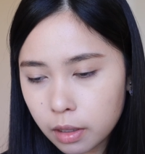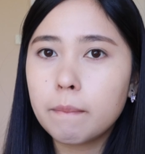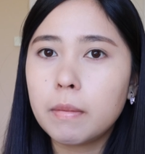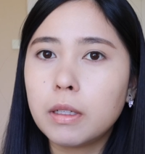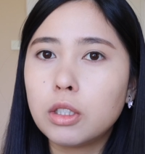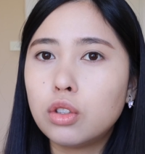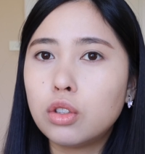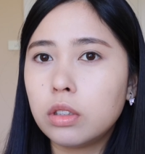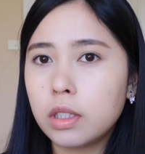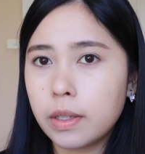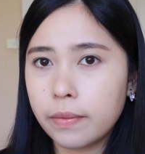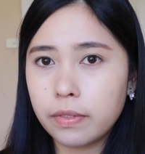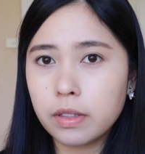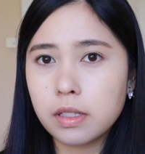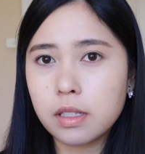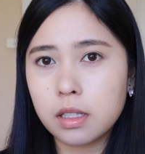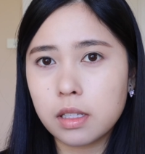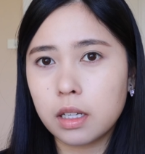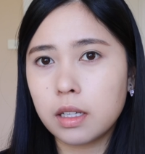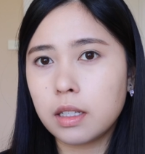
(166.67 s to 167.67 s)
but to
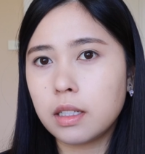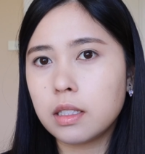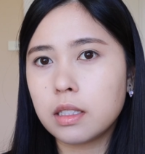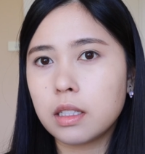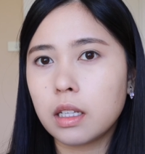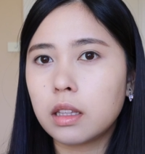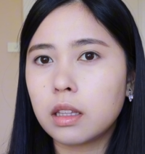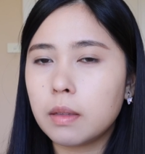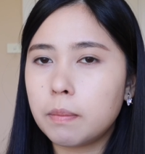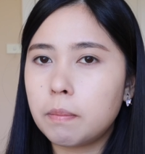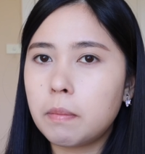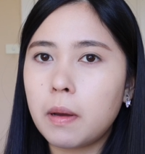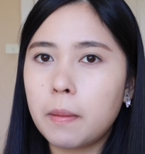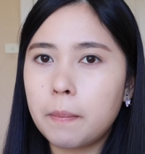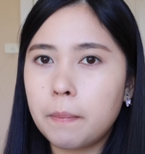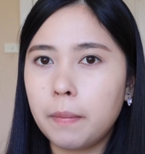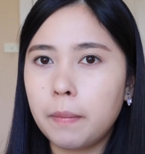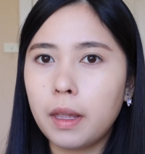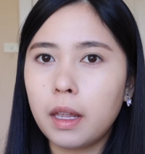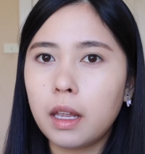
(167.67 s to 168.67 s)
emphasize like the
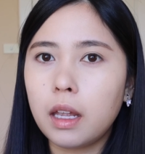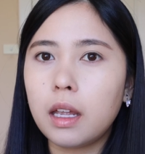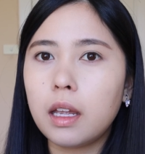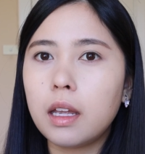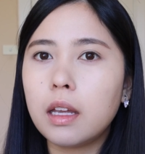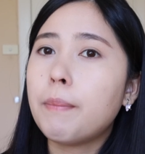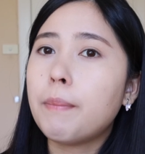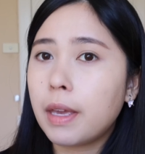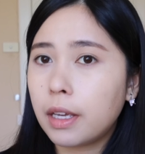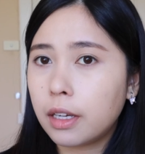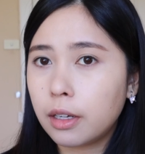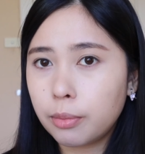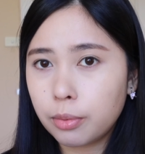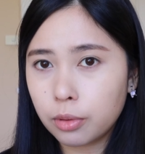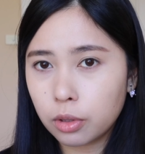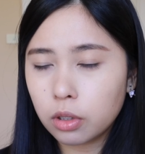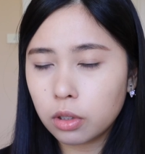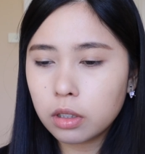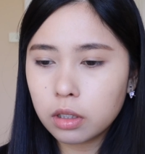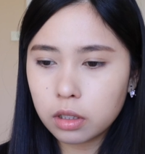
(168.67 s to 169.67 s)
puppy makeup
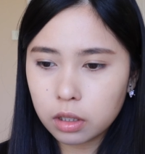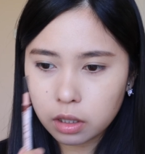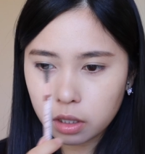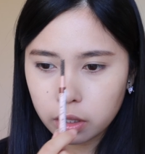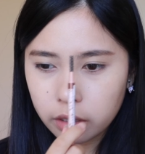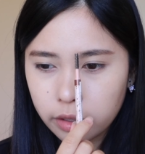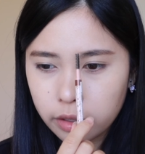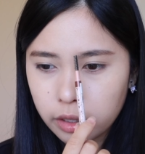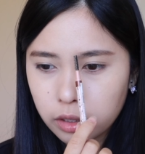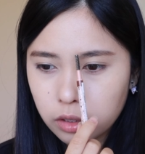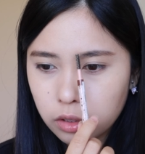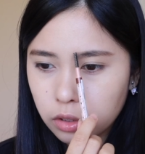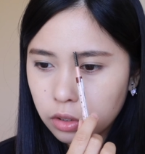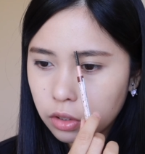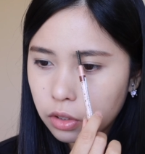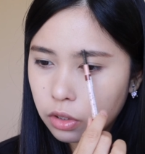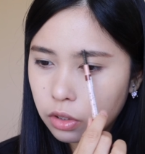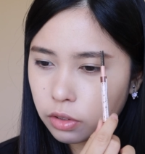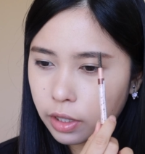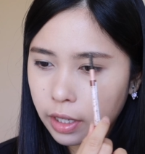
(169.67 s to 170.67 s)
look, I like to
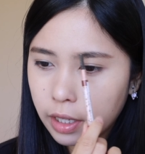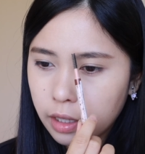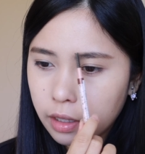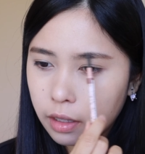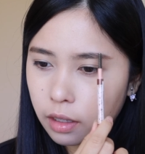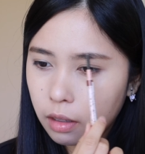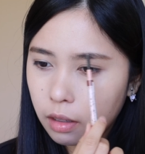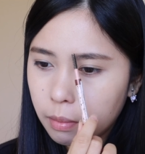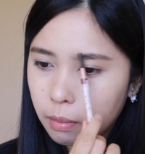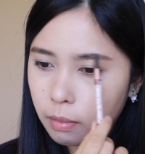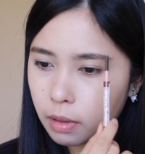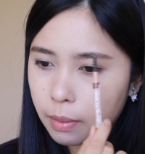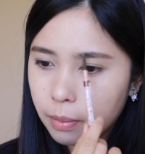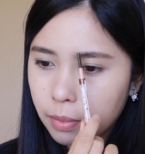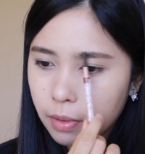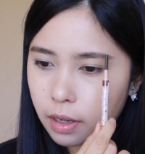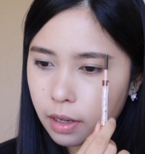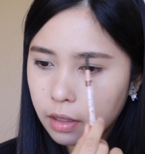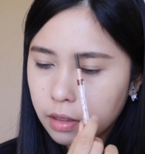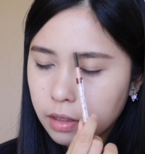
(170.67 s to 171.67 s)
straighten up my
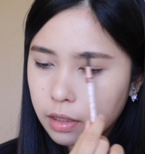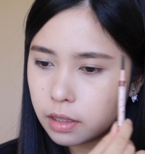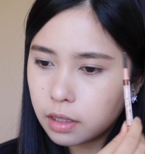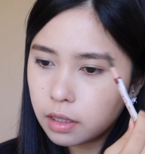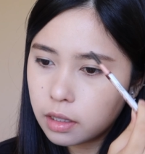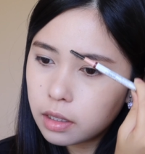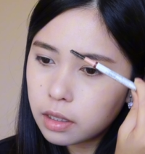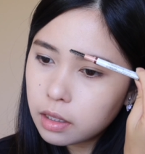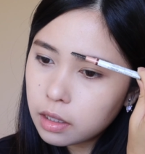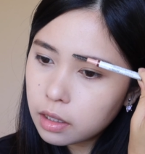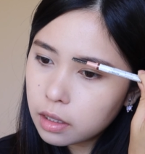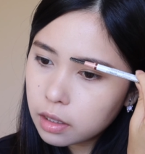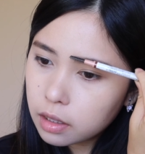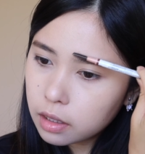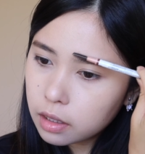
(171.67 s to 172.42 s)
brows here,